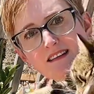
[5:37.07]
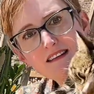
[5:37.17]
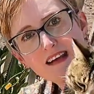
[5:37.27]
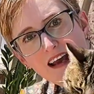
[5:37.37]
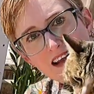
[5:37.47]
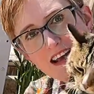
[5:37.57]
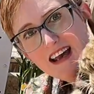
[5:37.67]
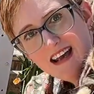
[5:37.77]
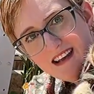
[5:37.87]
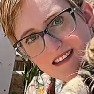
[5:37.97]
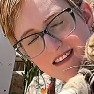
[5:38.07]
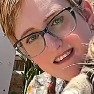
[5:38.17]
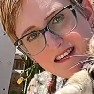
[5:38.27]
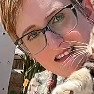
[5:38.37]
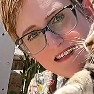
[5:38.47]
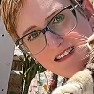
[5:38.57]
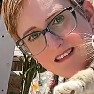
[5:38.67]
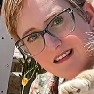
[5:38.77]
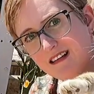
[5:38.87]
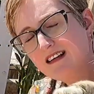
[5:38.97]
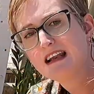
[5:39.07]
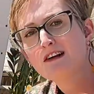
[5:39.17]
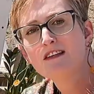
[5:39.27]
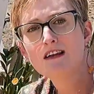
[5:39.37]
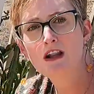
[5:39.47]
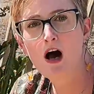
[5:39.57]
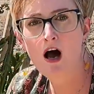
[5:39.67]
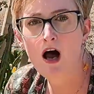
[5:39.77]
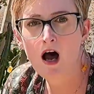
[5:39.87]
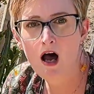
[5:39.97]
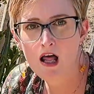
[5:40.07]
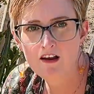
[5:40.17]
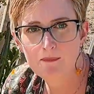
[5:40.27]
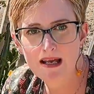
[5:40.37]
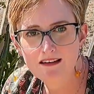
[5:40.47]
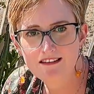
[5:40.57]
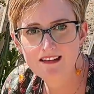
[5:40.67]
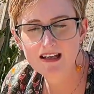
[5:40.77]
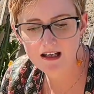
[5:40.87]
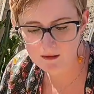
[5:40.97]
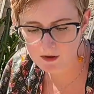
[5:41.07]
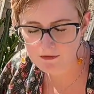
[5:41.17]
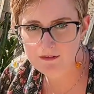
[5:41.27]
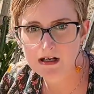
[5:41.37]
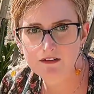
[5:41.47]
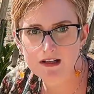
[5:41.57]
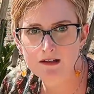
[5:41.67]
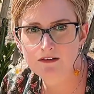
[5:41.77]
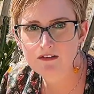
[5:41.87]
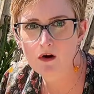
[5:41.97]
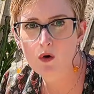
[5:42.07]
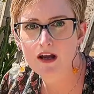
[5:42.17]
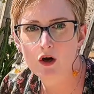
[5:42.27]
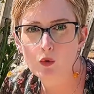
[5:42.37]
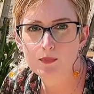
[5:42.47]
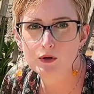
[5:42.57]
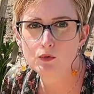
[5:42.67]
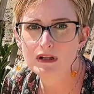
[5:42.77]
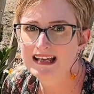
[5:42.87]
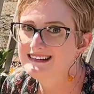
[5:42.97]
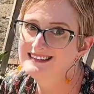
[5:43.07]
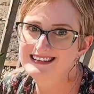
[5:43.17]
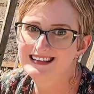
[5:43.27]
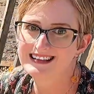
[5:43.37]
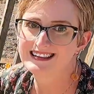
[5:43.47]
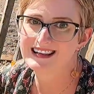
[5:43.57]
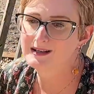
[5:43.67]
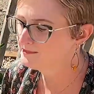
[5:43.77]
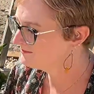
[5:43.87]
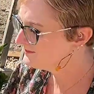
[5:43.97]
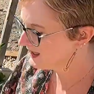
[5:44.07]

Say hi, guys. There's a lot of pets and animals around here, so I hope you like seeing them.